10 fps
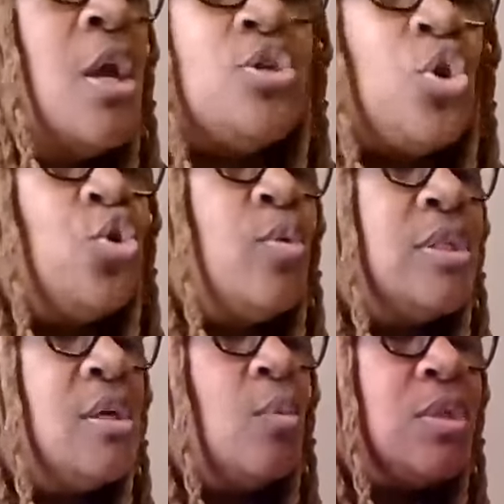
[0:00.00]
So you was
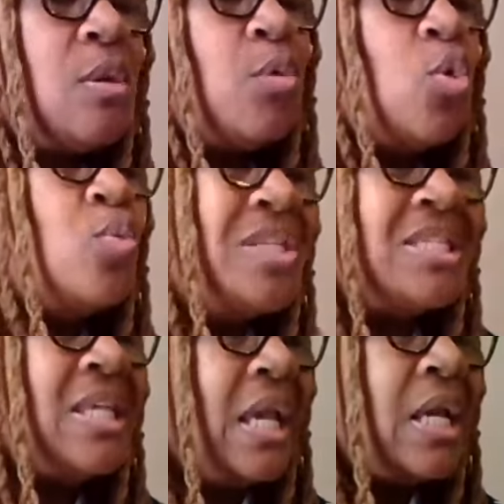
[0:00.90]
dealing with someone who was
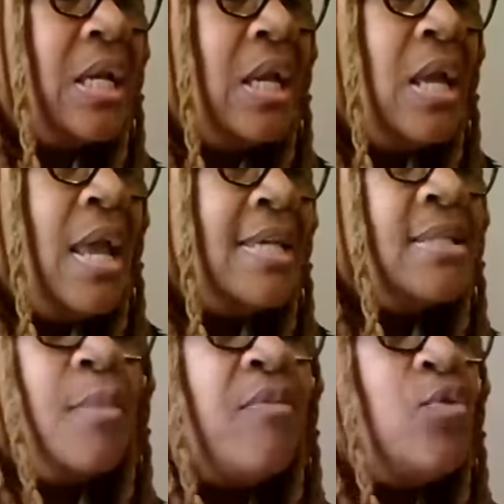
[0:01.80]
sick and
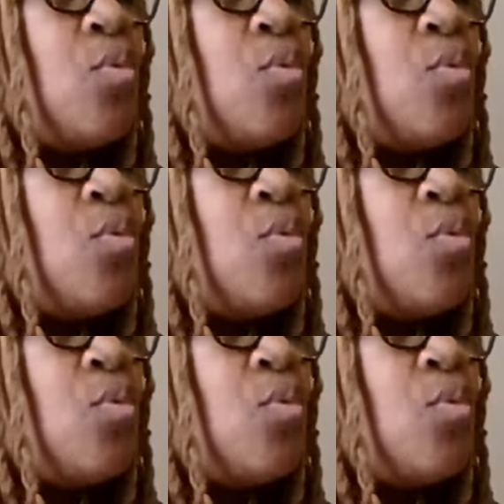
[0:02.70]
some of you